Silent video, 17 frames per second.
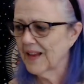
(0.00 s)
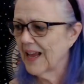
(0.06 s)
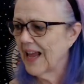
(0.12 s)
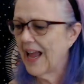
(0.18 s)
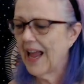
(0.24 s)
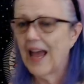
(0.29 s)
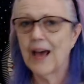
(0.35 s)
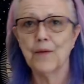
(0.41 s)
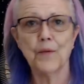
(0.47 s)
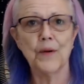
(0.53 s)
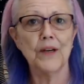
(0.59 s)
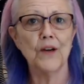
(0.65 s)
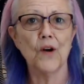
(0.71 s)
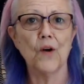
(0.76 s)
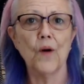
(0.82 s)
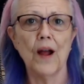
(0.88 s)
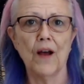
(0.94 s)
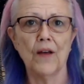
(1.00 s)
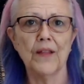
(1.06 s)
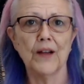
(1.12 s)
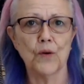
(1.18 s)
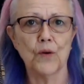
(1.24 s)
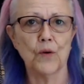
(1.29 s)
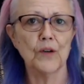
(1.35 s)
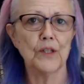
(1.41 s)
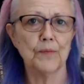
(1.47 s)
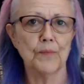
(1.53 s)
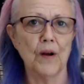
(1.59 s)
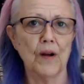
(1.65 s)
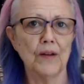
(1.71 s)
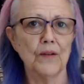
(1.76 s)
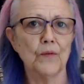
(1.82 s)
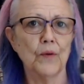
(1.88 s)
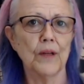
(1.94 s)
And we know how they
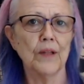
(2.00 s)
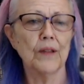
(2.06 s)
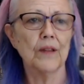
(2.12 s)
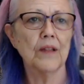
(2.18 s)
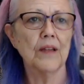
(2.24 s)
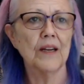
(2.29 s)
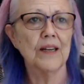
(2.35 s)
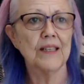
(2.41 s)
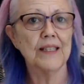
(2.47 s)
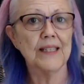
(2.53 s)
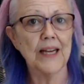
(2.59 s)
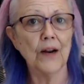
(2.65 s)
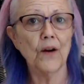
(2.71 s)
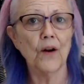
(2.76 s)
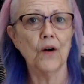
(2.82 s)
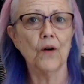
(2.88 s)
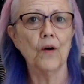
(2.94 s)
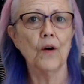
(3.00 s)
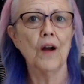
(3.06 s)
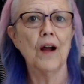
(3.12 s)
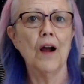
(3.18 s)
correspond with tarot.